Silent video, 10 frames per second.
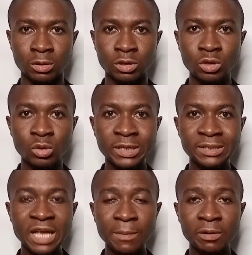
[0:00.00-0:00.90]
So
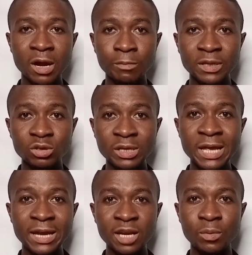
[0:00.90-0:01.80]
this time around, Pastor
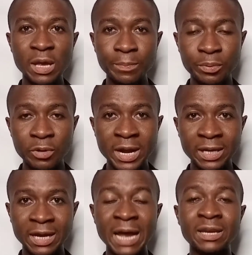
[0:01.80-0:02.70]
E. Adeboye
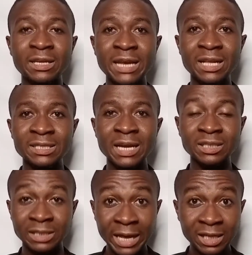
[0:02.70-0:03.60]
prayed and the
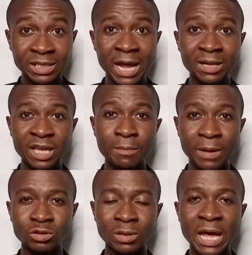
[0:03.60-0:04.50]
dead, dead child came
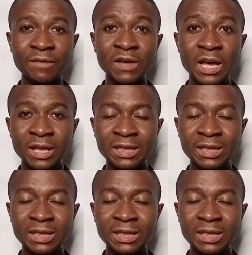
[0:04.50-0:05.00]
back to life.